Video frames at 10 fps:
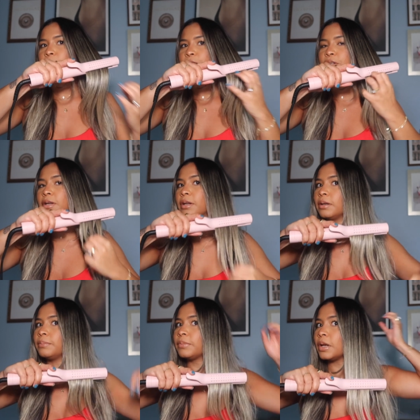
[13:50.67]
We're just
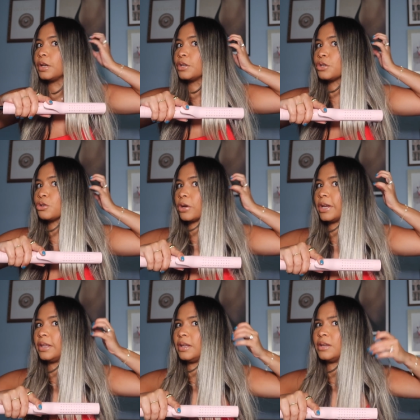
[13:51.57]
gonna
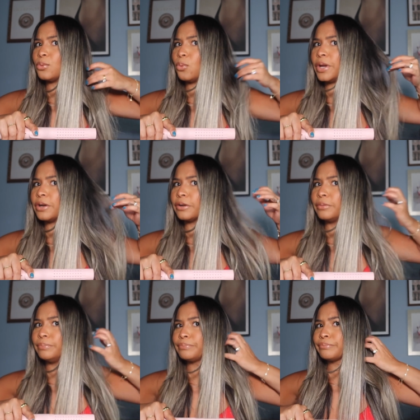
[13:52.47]
straighten these weird